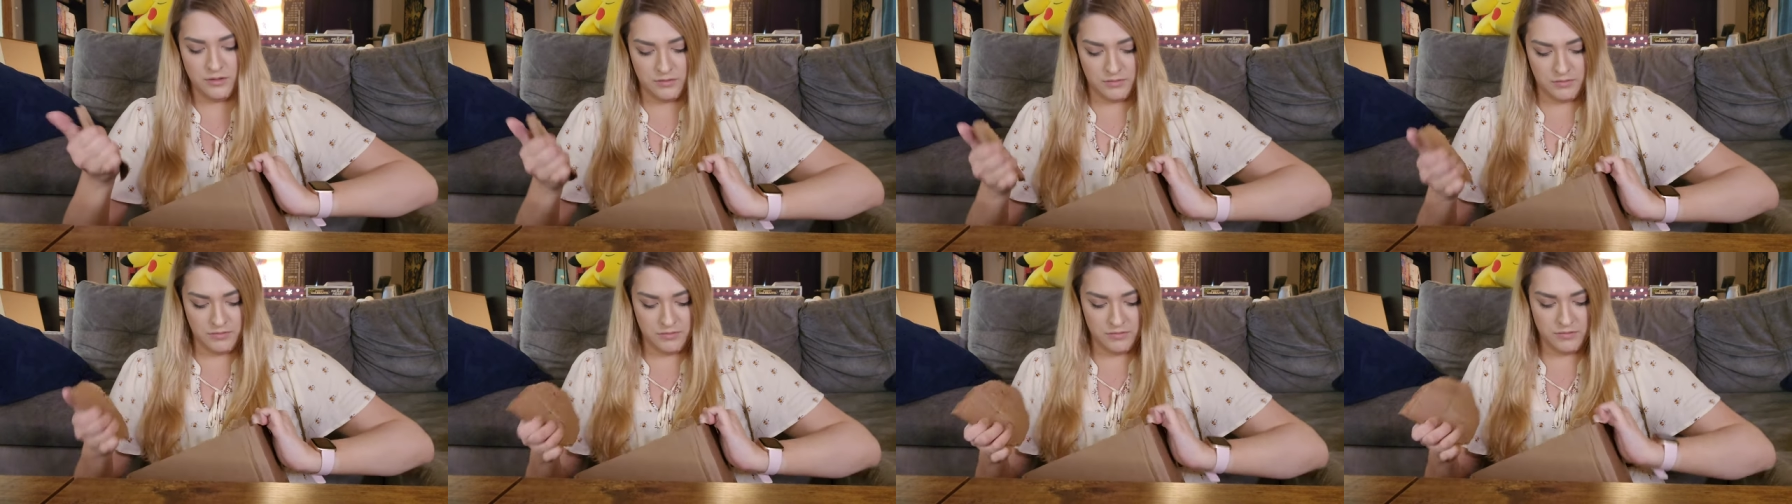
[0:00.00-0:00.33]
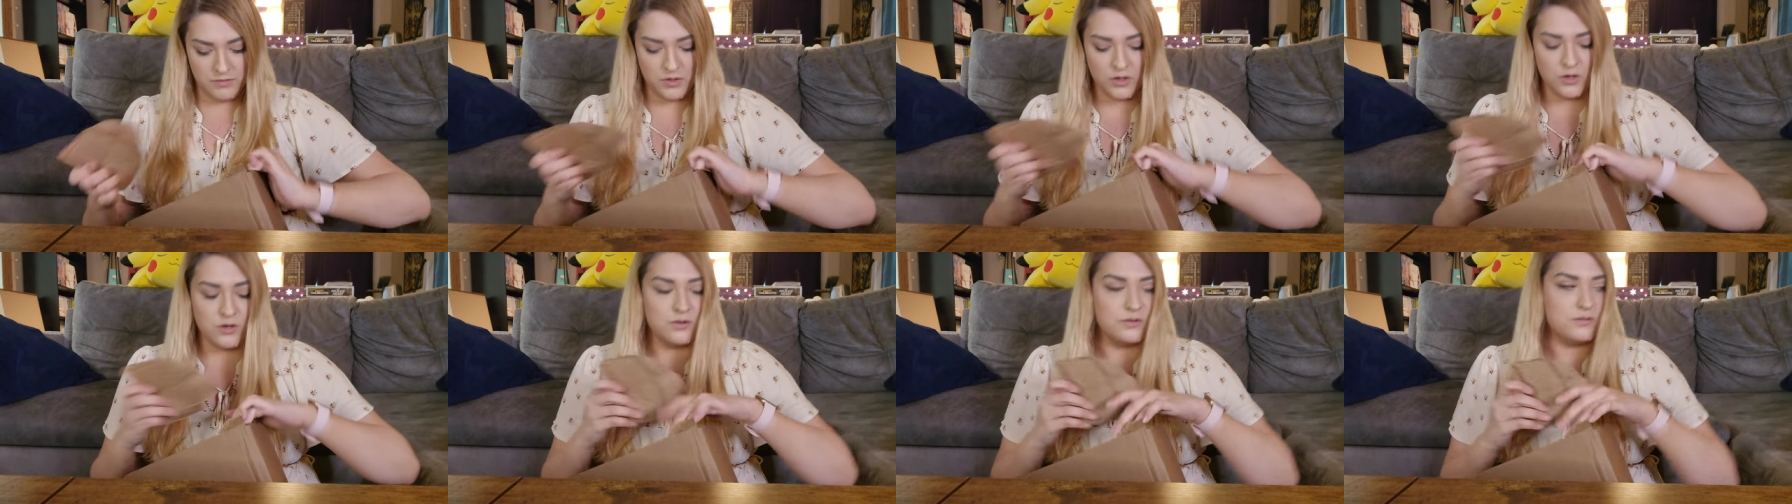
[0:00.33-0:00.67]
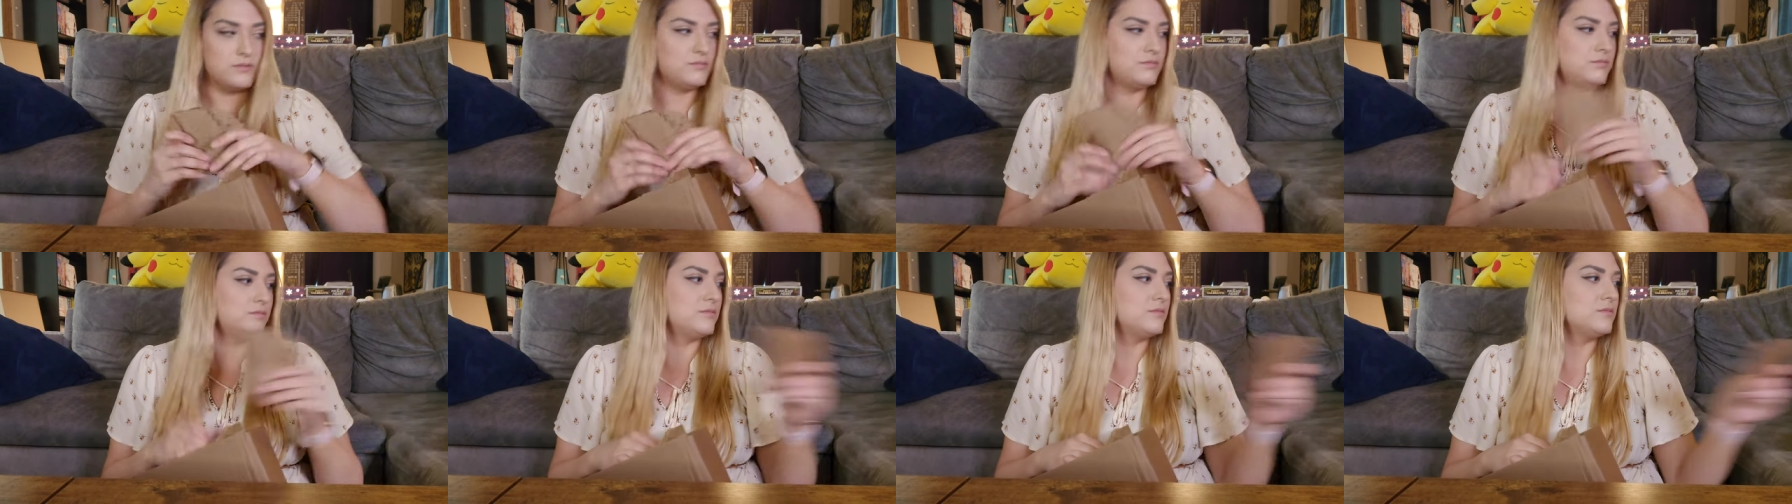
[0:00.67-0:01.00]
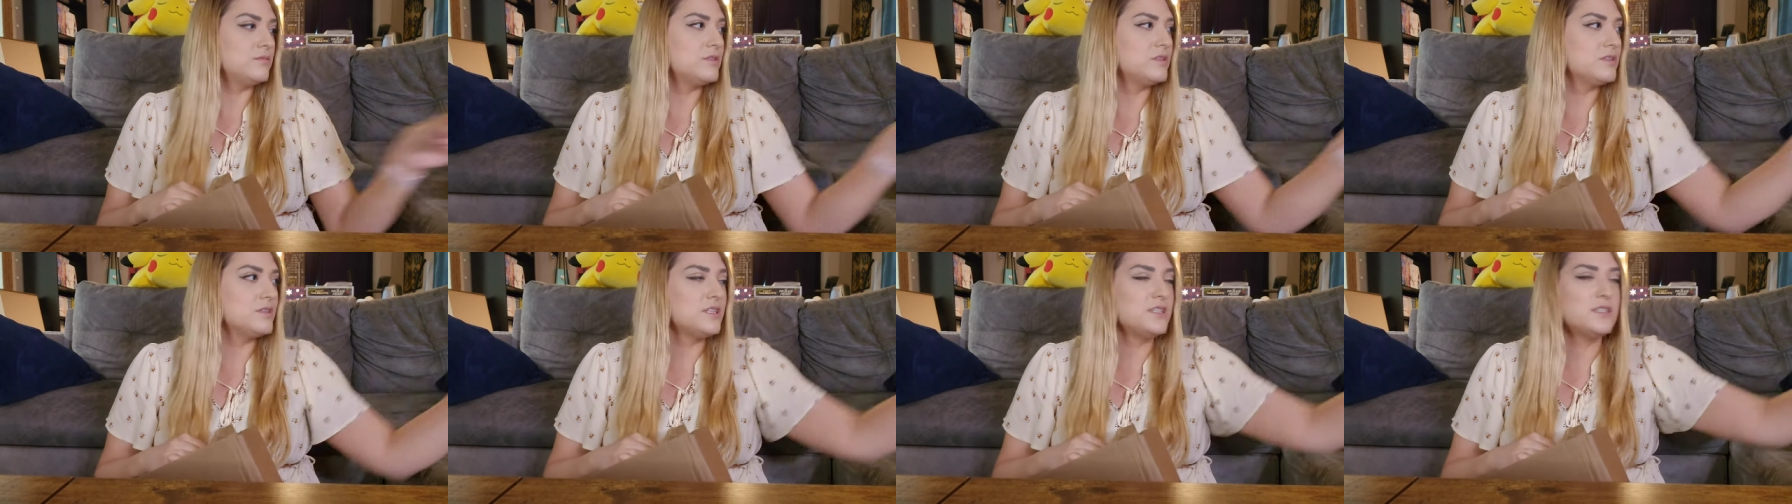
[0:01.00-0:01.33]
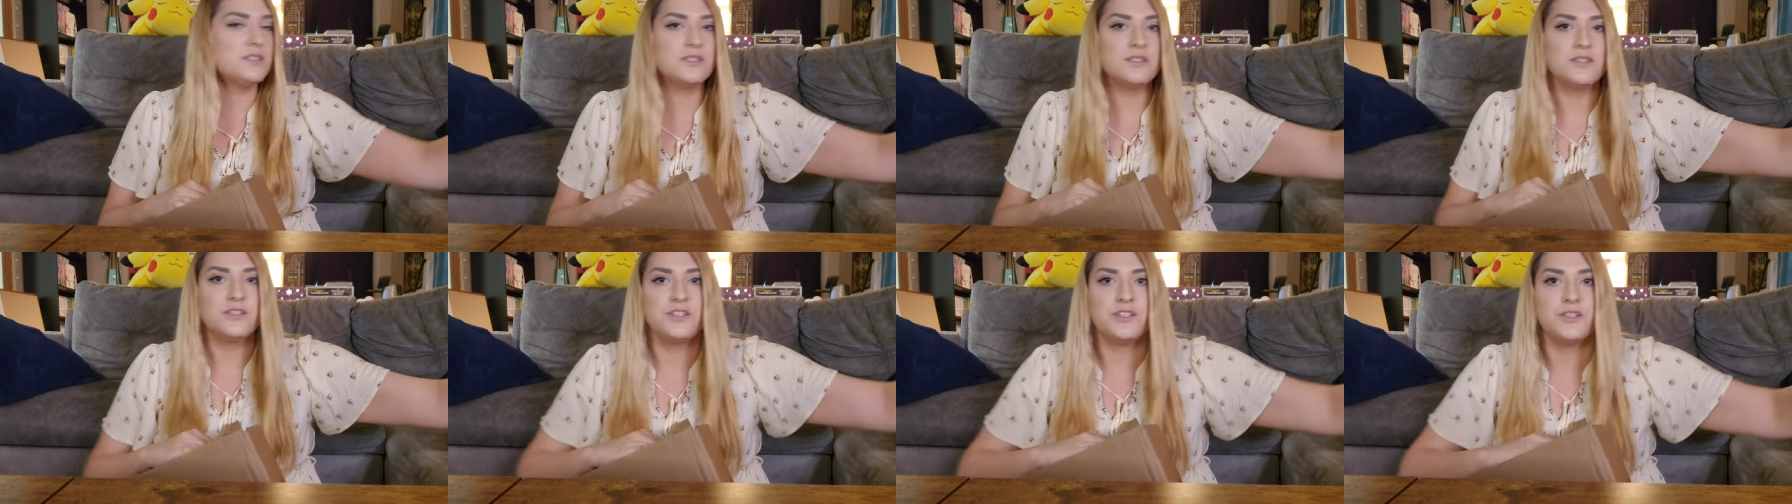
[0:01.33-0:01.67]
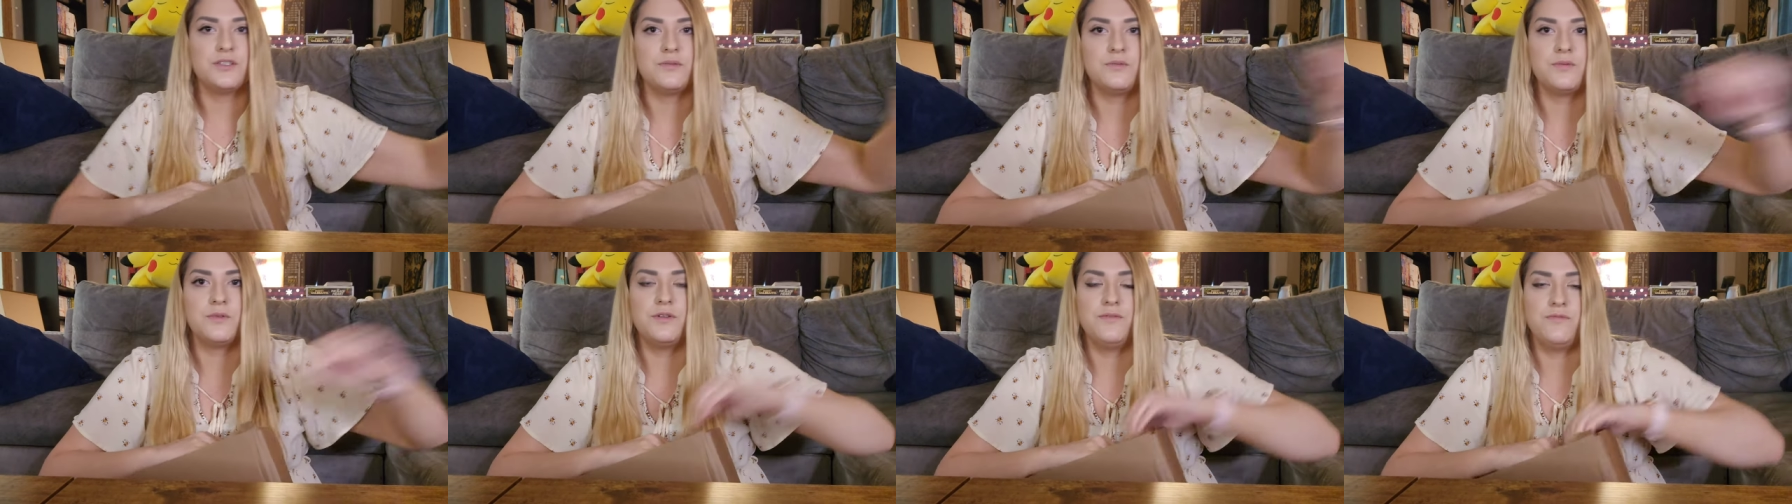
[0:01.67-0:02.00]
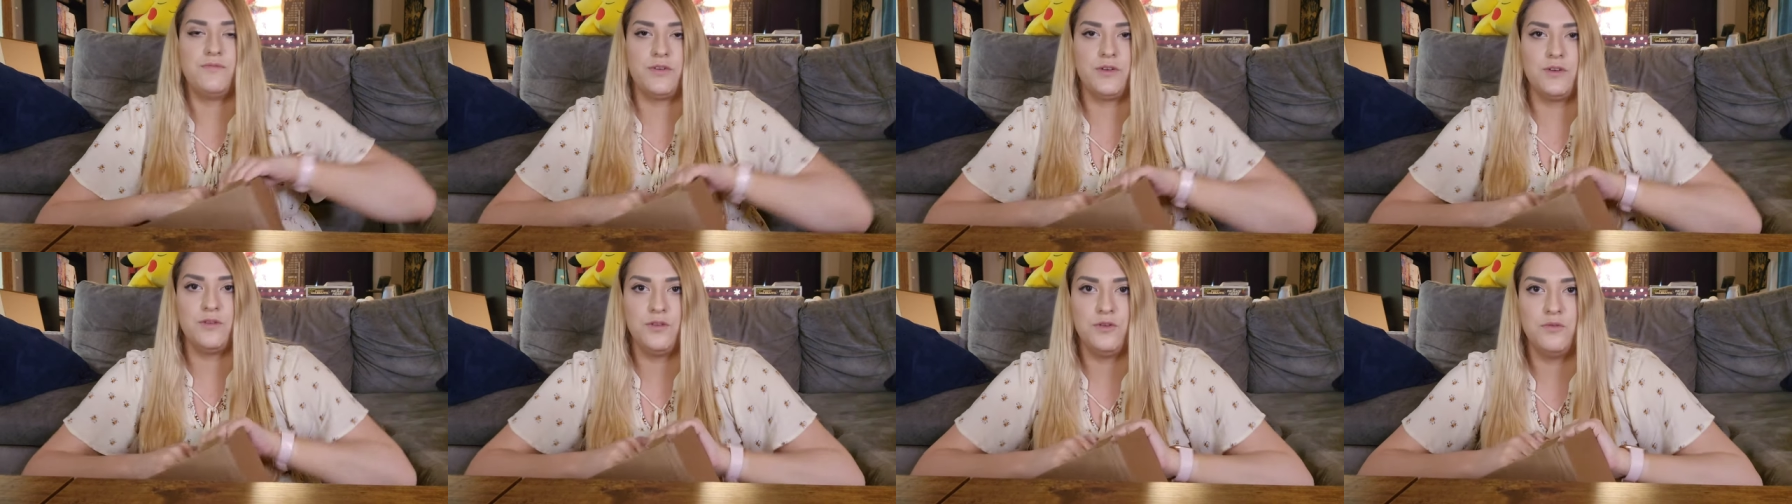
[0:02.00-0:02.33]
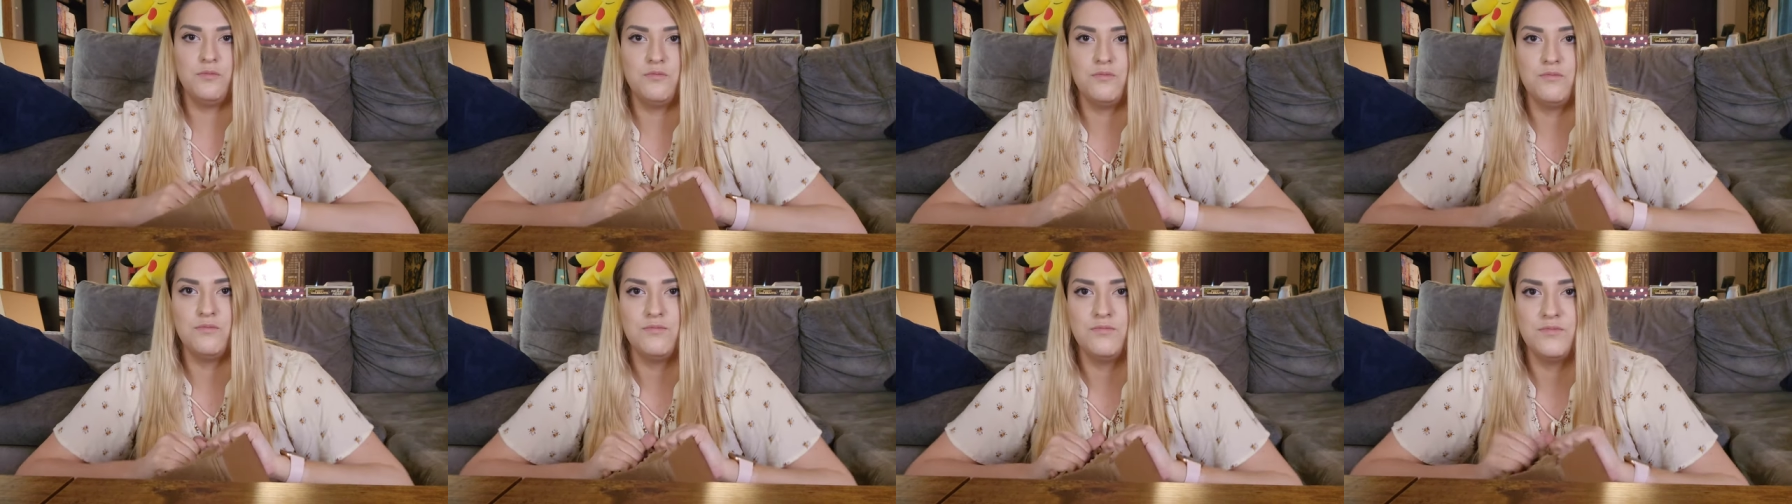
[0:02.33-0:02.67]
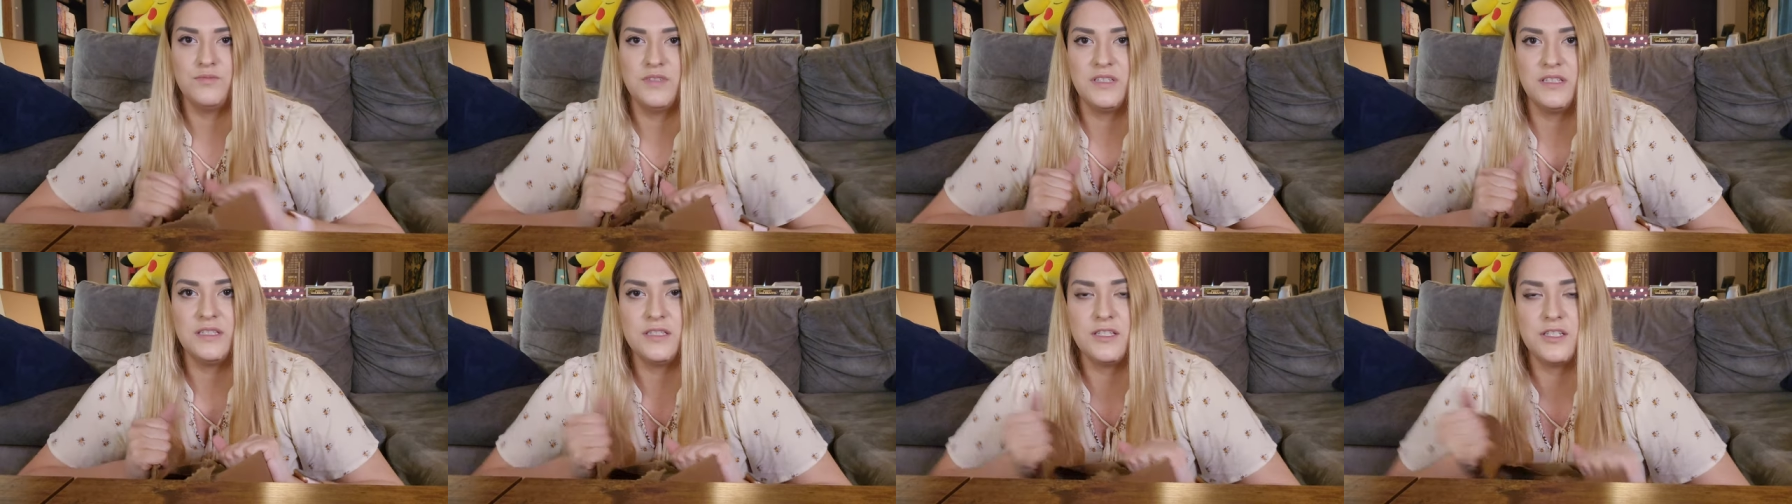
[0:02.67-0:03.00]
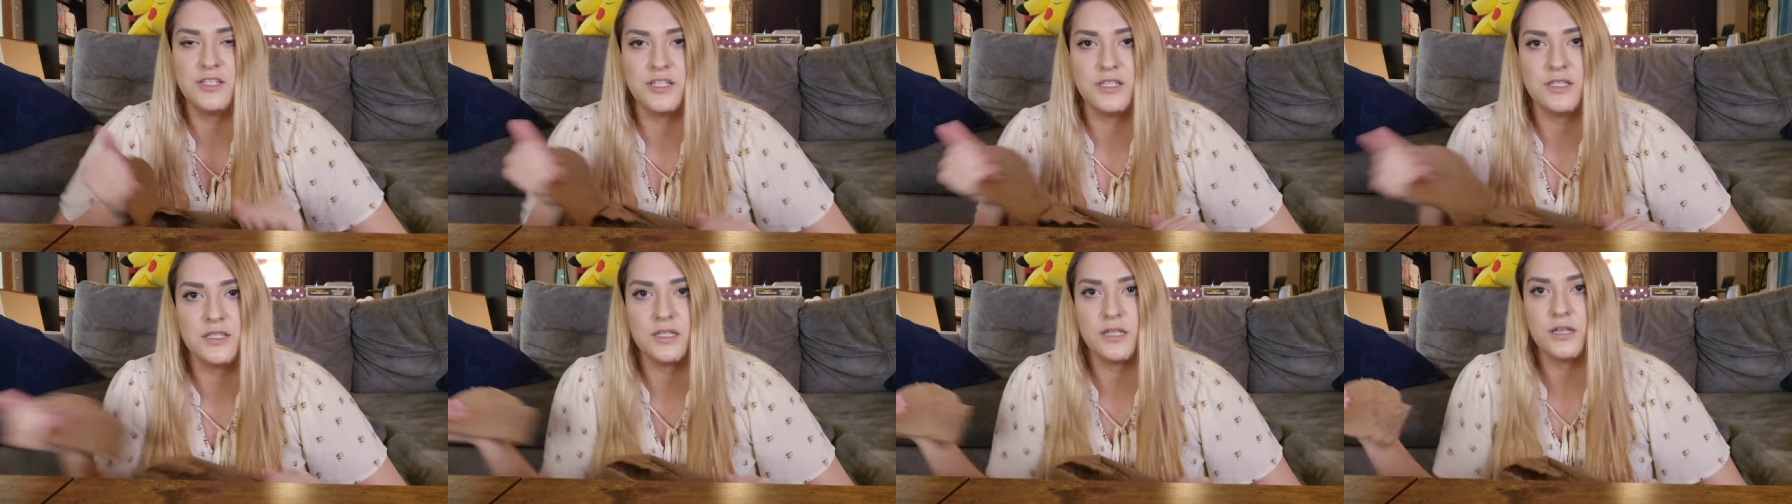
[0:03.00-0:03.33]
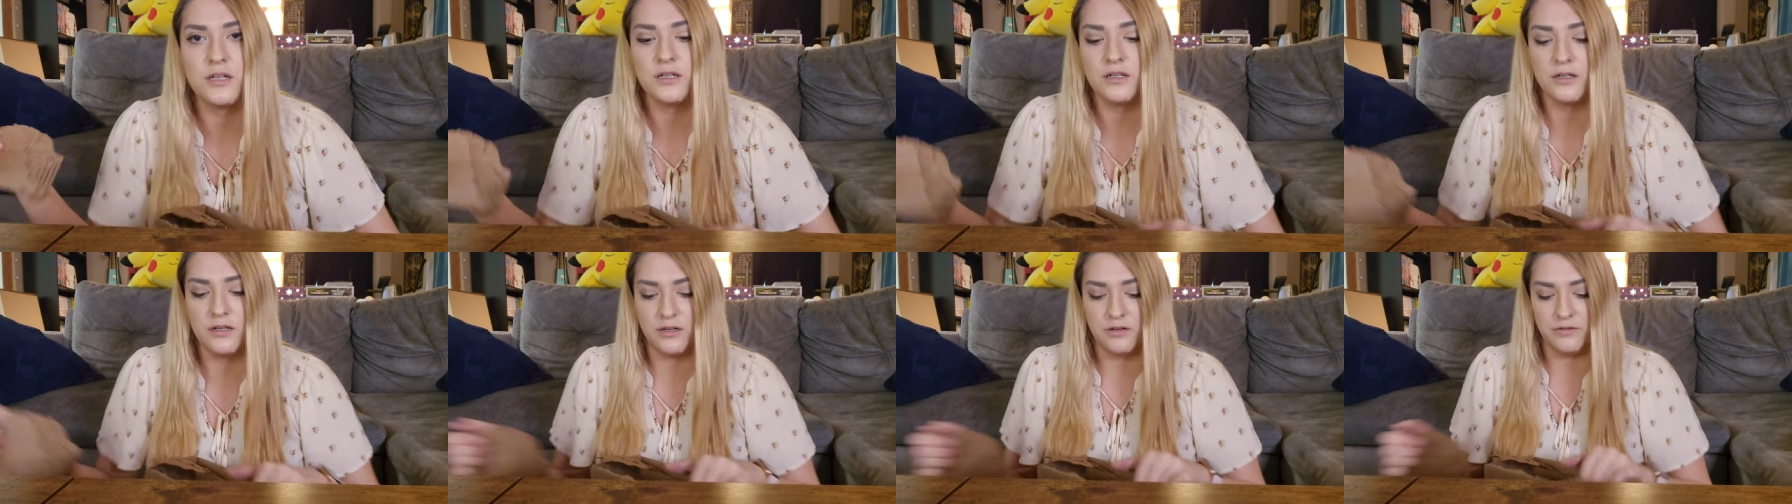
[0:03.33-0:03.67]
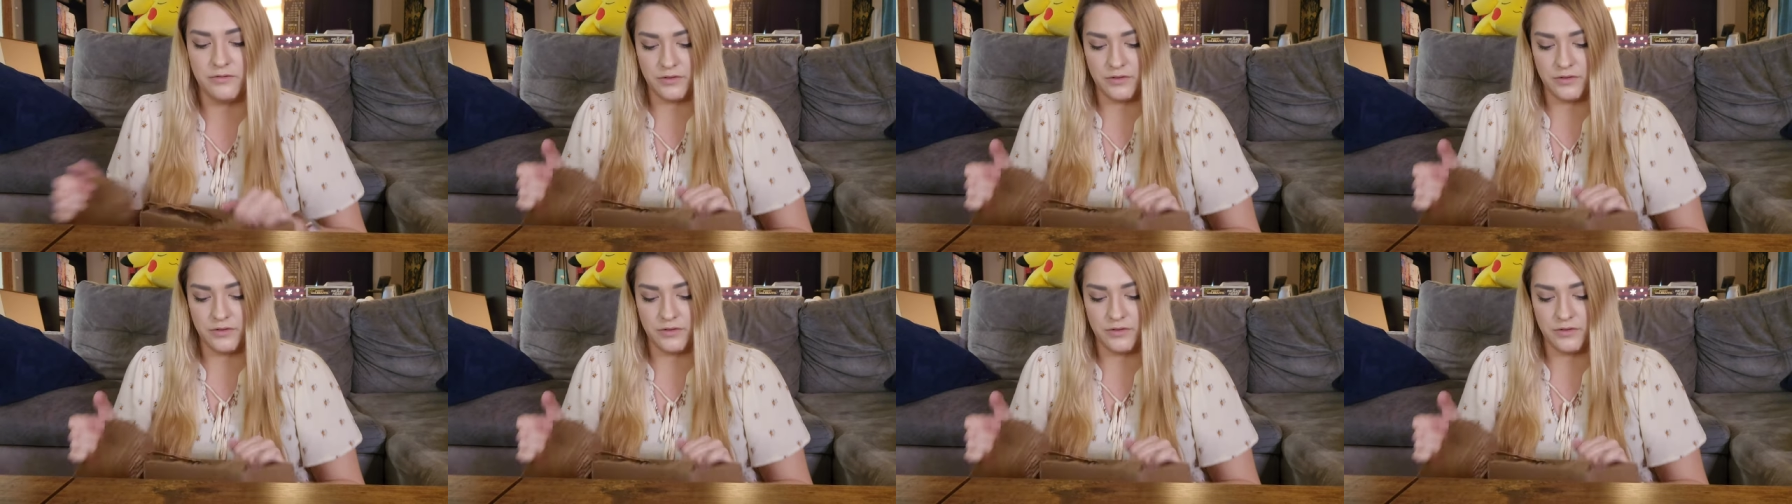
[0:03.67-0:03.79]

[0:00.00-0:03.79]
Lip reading: Oh, this is just one volume of the hardcover.